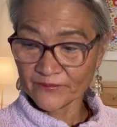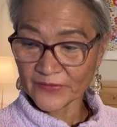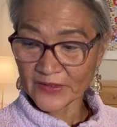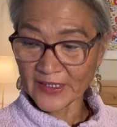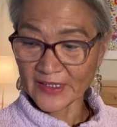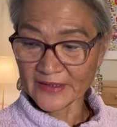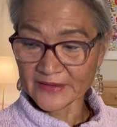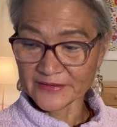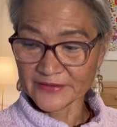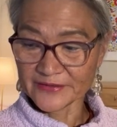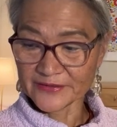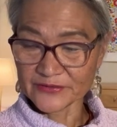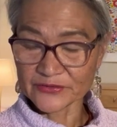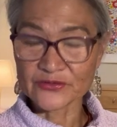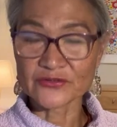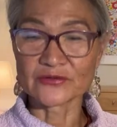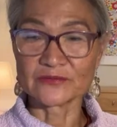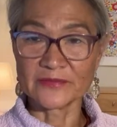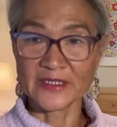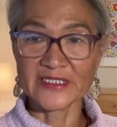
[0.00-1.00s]
And
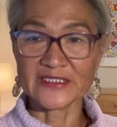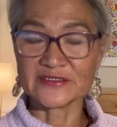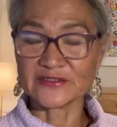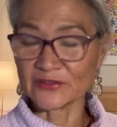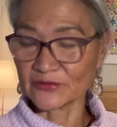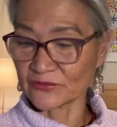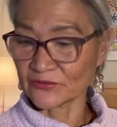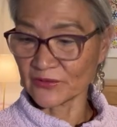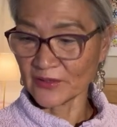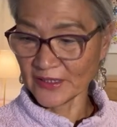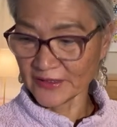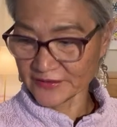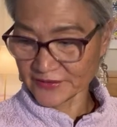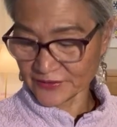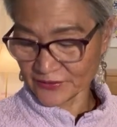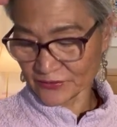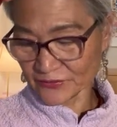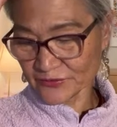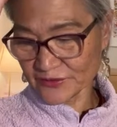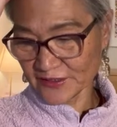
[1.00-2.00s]
tomato and
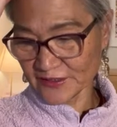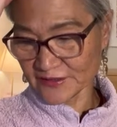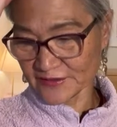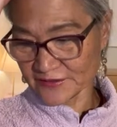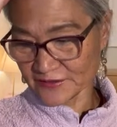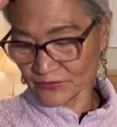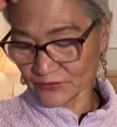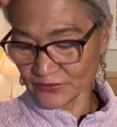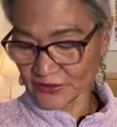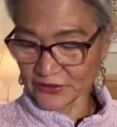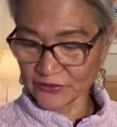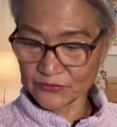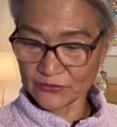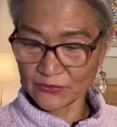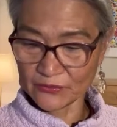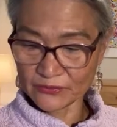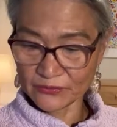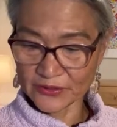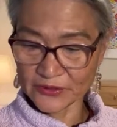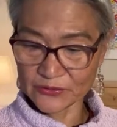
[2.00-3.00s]
those things,
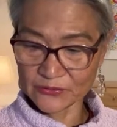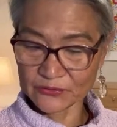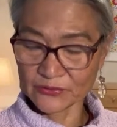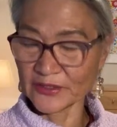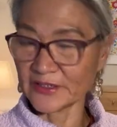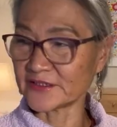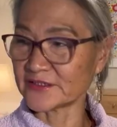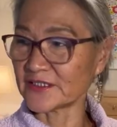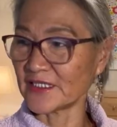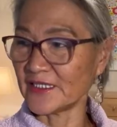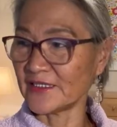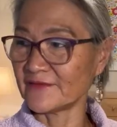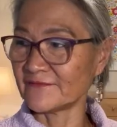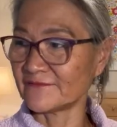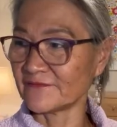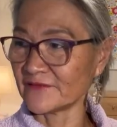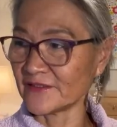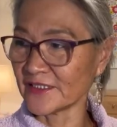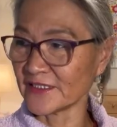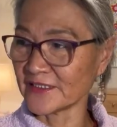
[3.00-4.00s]
we do it
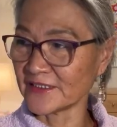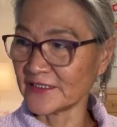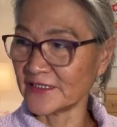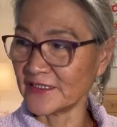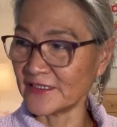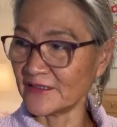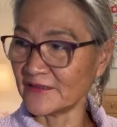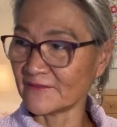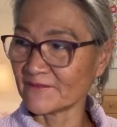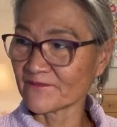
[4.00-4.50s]
every year.